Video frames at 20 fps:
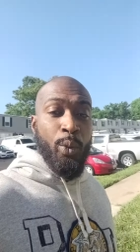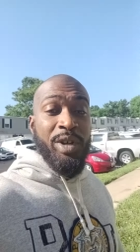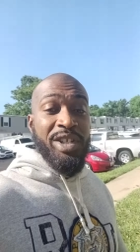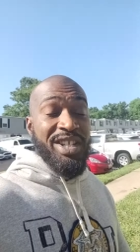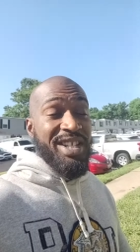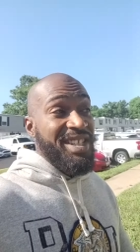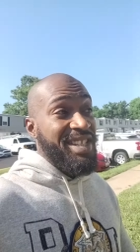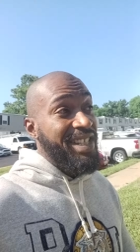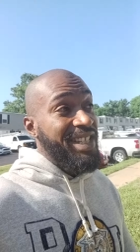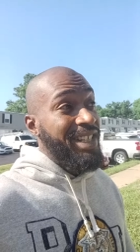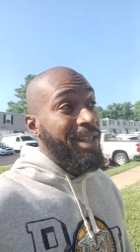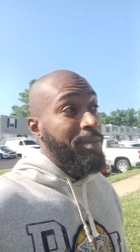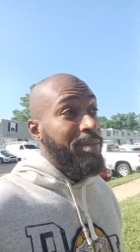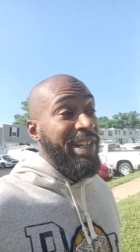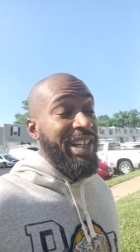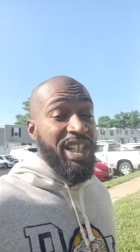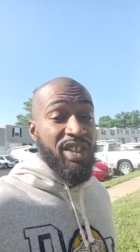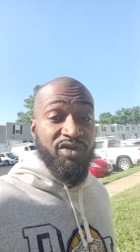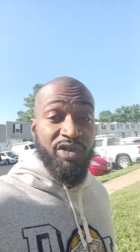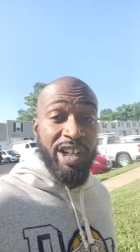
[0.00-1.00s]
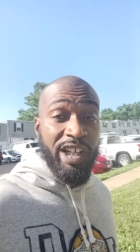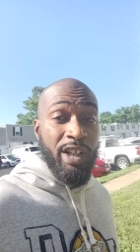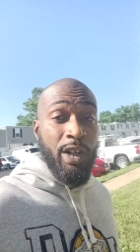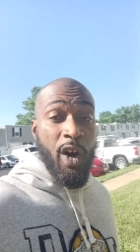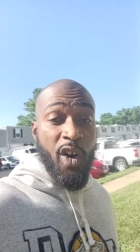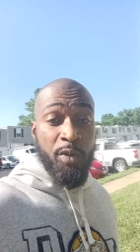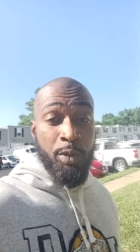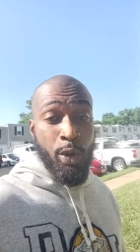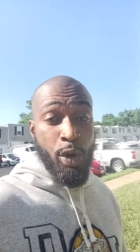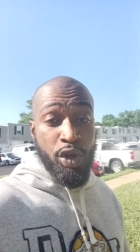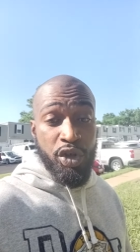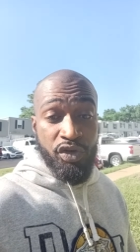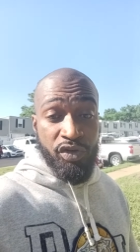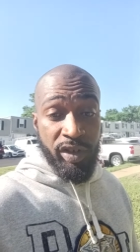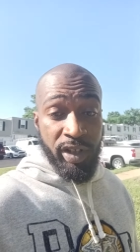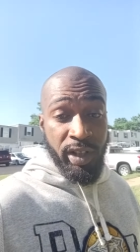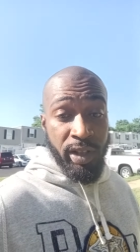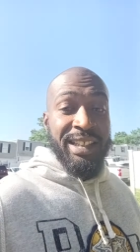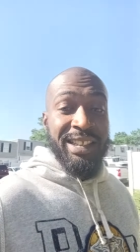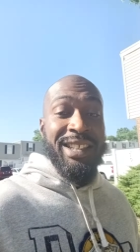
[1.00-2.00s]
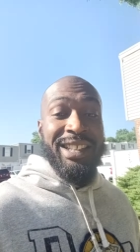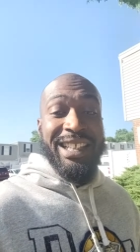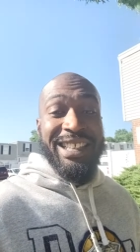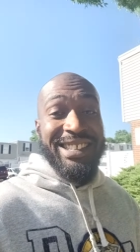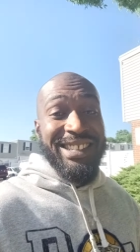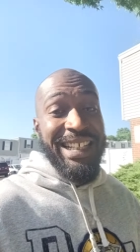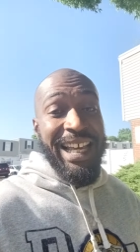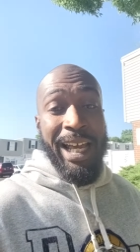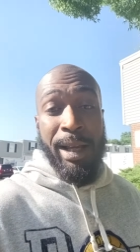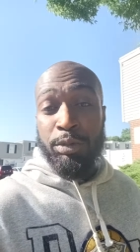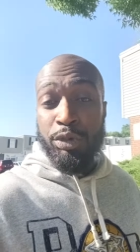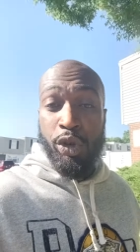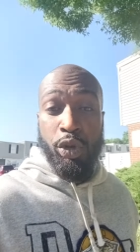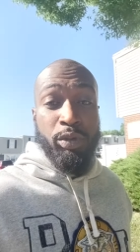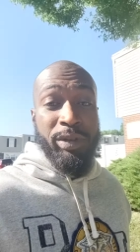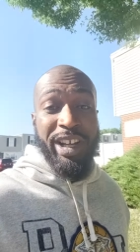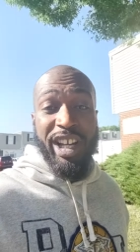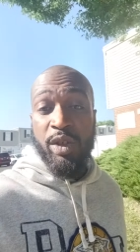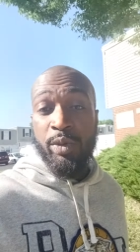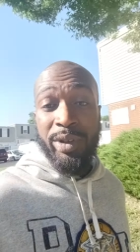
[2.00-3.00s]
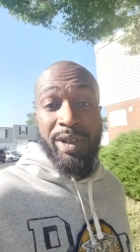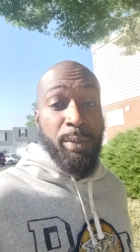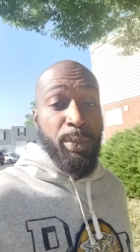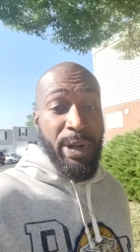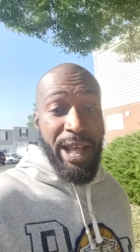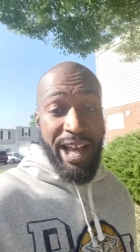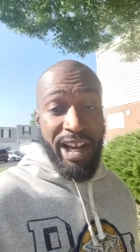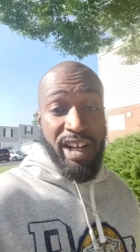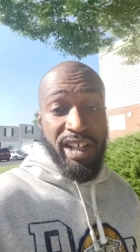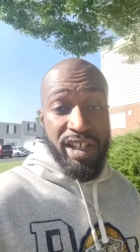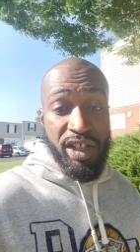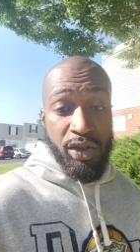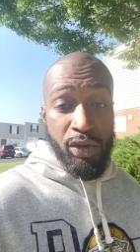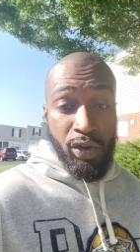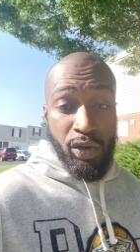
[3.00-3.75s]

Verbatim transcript: We just see them niggas running off Port Street. The same two niggas with the black hoodies